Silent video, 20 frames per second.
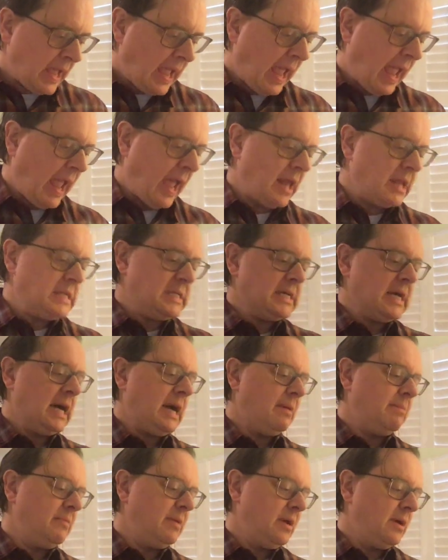And,
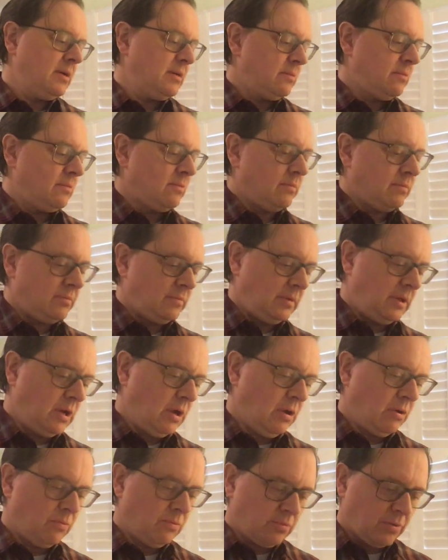
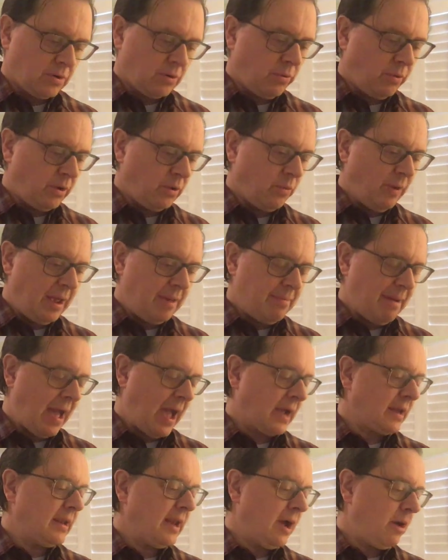we're going way
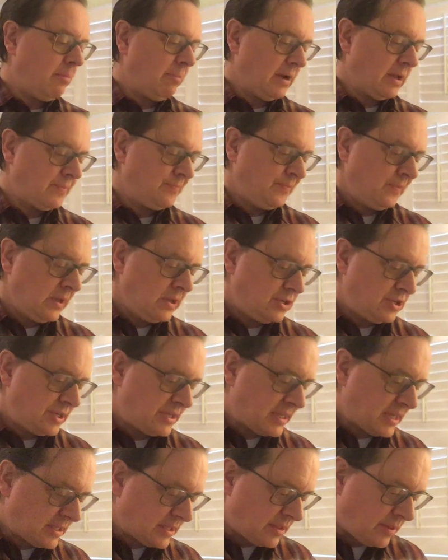back now, but she
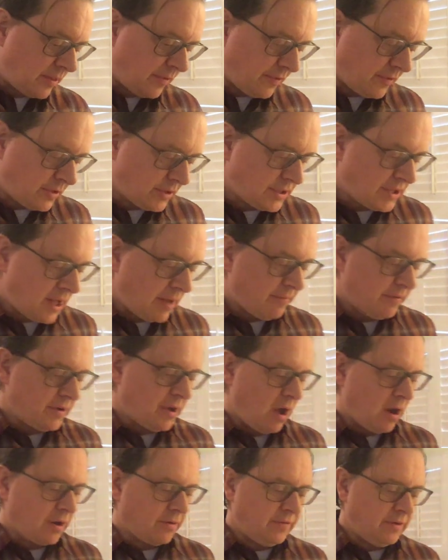says the first time
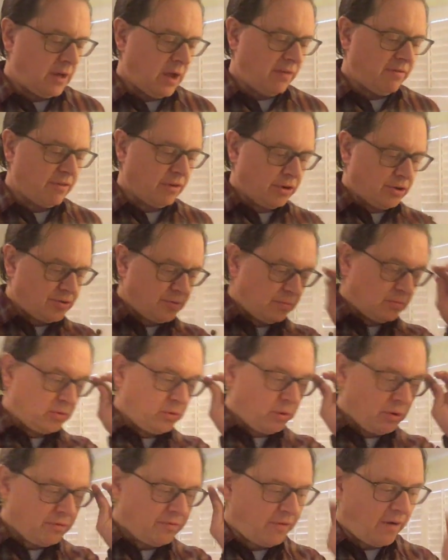photography diverged from
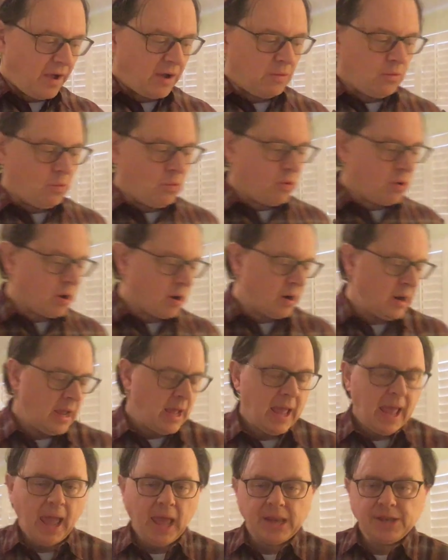glorifying war
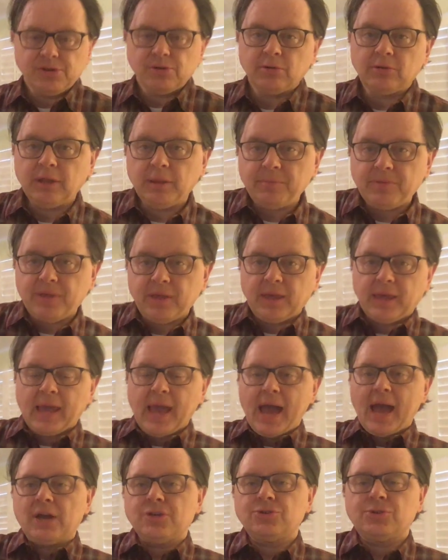and to glimpsing
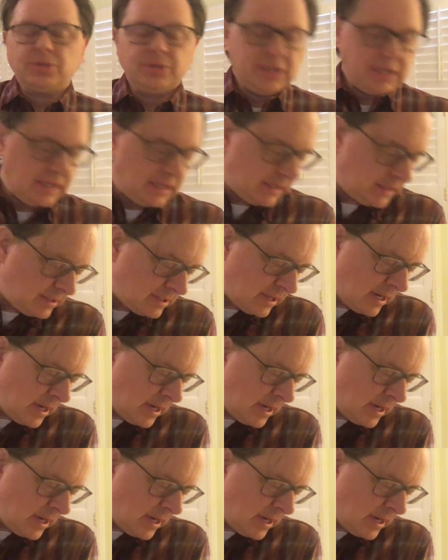casualties